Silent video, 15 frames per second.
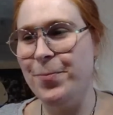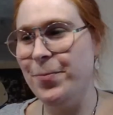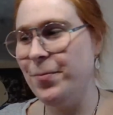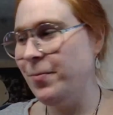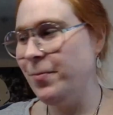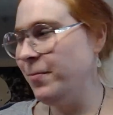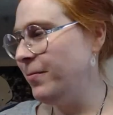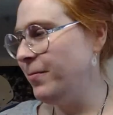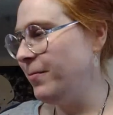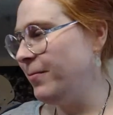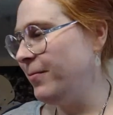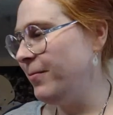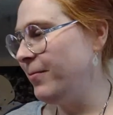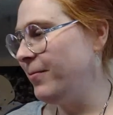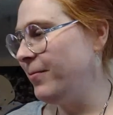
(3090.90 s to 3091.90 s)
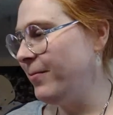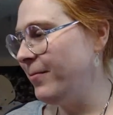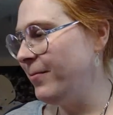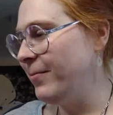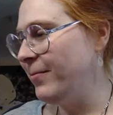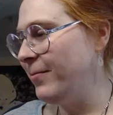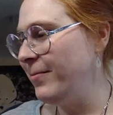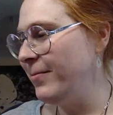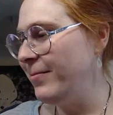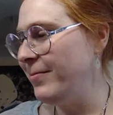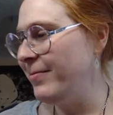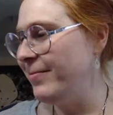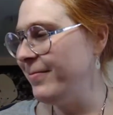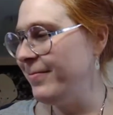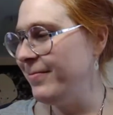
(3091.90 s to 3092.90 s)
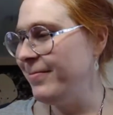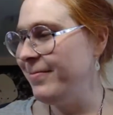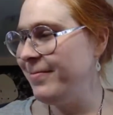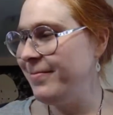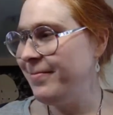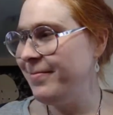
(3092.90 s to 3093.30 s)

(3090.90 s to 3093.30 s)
(silent)